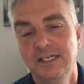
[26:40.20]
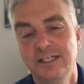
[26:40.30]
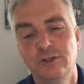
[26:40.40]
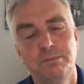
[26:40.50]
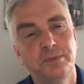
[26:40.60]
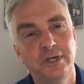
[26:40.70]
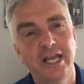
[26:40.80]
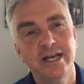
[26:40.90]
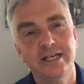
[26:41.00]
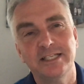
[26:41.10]
You know,
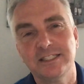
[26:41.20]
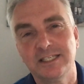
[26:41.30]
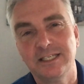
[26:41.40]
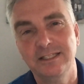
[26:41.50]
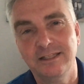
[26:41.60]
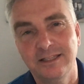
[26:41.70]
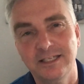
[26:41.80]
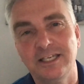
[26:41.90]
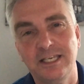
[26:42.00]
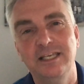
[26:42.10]
prayer is
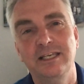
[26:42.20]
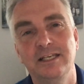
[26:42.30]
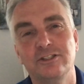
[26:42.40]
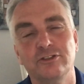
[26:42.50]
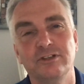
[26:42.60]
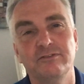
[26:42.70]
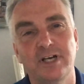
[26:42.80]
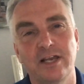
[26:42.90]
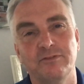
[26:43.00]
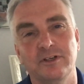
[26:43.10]
the key to
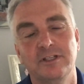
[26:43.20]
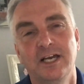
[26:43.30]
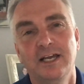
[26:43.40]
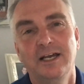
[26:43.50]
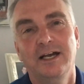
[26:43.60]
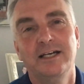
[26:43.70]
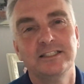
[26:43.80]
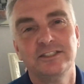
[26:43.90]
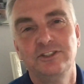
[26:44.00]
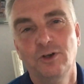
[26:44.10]
revival,
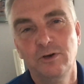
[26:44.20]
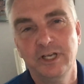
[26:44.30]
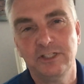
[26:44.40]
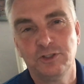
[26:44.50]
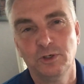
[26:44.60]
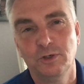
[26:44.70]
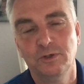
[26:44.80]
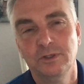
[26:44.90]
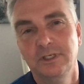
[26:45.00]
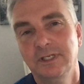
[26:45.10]
as Yonggi
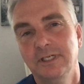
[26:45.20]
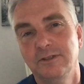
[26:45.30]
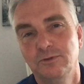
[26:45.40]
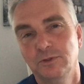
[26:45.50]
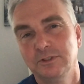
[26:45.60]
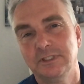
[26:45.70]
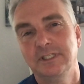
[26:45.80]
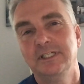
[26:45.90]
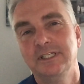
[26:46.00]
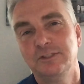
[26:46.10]
Cho wrote
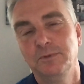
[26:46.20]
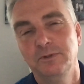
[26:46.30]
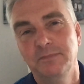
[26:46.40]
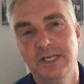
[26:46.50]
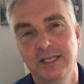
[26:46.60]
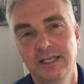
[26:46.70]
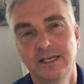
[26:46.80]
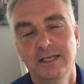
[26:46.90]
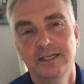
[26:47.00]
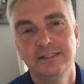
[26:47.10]
in his book many
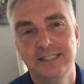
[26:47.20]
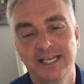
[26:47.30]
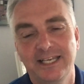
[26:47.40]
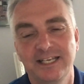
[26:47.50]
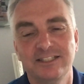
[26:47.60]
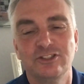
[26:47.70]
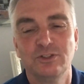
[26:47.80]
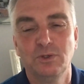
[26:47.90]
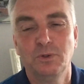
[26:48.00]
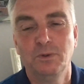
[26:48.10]
decades
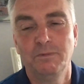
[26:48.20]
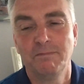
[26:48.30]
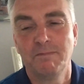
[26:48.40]
ago.